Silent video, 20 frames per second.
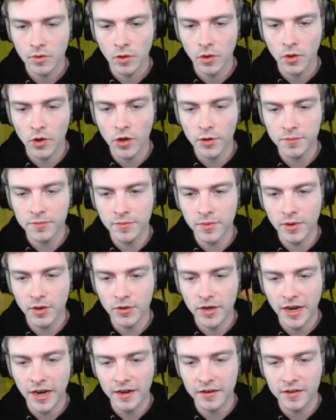Oh,
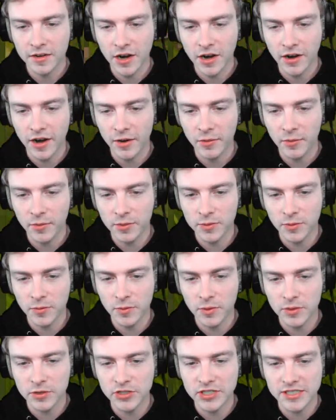okay. All right, we'll,
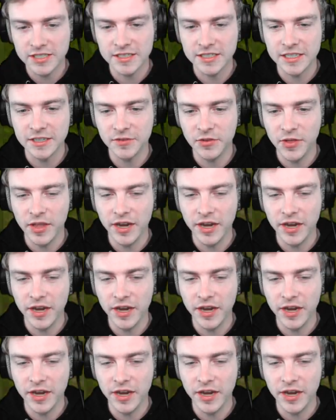we'll just leave you